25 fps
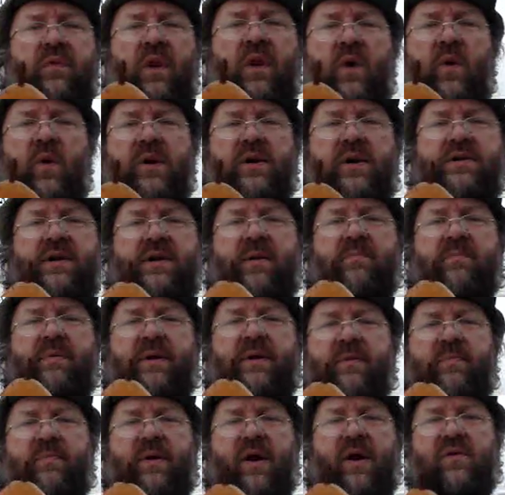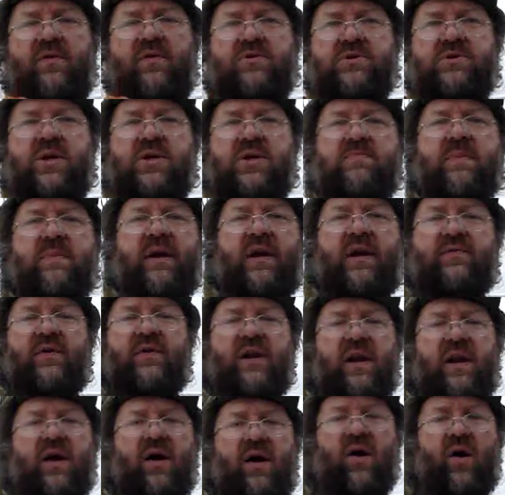quite a dumpy appearance. It doesn't make a very
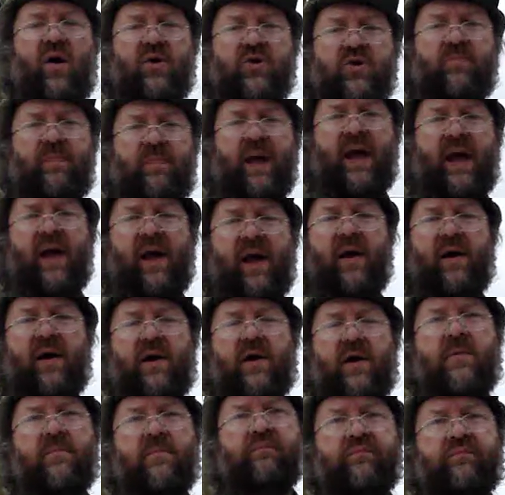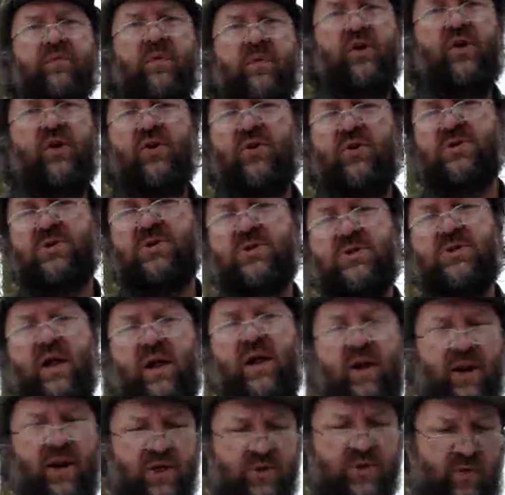large pear. You couldn't
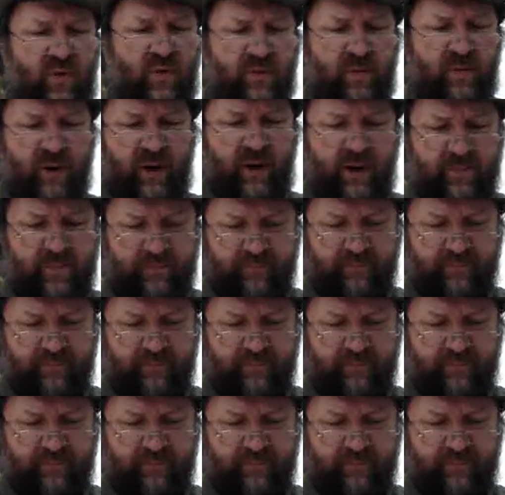sell this probably,